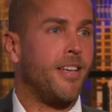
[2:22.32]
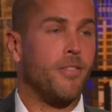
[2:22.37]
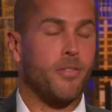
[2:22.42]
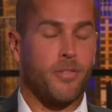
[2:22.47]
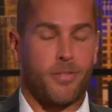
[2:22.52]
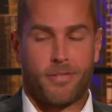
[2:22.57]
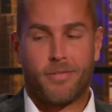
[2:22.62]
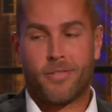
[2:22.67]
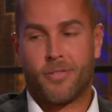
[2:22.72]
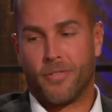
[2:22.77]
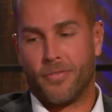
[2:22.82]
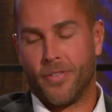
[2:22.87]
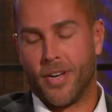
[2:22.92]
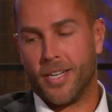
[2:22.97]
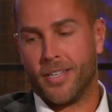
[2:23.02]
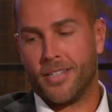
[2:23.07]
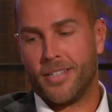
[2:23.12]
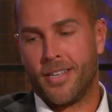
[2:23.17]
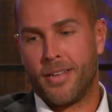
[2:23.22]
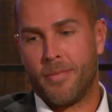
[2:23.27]
It was good
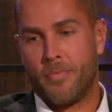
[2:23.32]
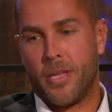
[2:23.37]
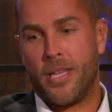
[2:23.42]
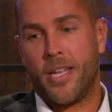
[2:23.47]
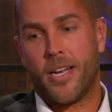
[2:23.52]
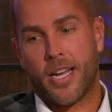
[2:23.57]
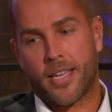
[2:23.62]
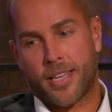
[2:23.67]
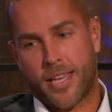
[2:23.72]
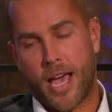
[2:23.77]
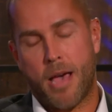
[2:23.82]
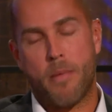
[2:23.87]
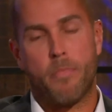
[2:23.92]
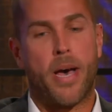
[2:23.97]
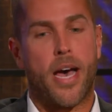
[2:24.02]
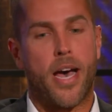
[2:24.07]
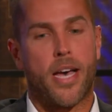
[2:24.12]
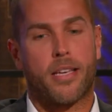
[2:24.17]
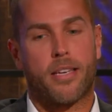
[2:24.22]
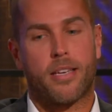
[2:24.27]
fun. But then I came
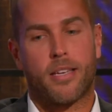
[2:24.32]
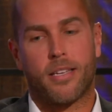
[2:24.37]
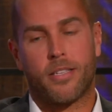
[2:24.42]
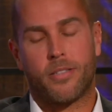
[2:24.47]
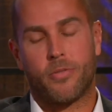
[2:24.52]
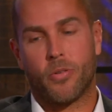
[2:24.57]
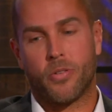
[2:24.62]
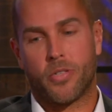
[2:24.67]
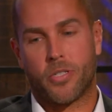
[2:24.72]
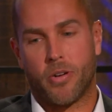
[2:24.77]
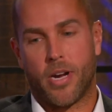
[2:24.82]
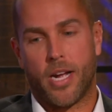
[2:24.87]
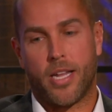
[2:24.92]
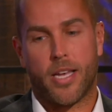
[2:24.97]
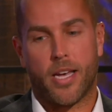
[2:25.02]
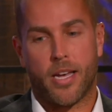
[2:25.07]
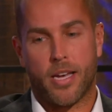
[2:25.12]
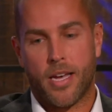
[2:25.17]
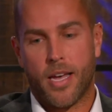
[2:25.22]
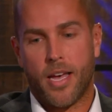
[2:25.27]
back to
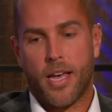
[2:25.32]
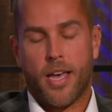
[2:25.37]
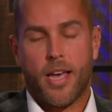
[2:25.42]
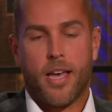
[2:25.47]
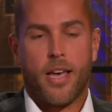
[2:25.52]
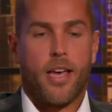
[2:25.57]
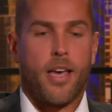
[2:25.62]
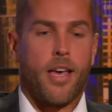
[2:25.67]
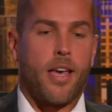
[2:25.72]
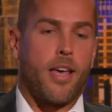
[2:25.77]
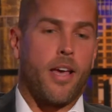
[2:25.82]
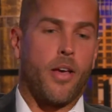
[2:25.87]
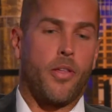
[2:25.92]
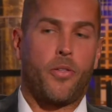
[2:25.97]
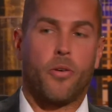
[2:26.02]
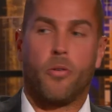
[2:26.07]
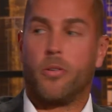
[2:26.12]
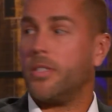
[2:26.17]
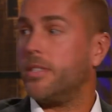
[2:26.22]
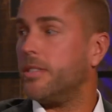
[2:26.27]
Australia and I
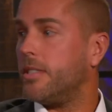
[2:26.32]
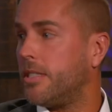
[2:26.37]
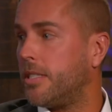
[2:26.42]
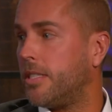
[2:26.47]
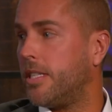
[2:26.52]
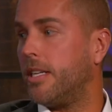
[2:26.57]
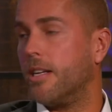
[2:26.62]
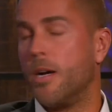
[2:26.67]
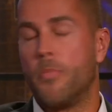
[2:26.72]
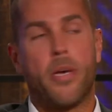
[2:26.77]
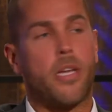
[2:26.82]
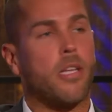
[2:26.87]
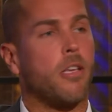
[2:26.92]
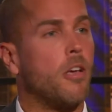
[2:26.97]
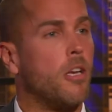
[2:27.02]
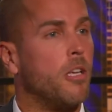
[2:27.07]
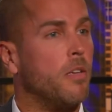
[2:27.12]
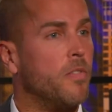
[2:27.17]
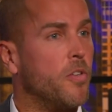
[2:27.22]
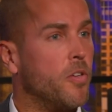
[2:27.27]
thought, shit, I better
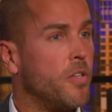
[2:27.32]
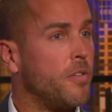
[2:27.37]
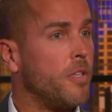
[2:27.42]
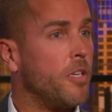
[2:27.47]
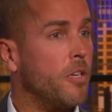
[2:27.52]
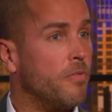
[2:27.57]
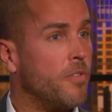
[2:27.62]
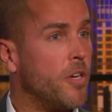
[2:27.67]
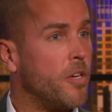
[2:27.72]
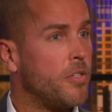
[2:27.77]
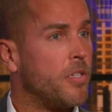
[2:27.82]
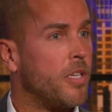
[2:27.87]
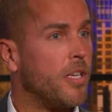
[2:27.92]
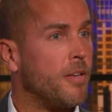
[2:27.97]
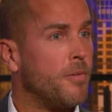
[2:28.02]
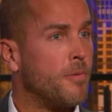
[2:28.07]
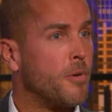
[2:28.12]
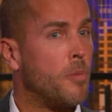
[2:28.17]
get to university.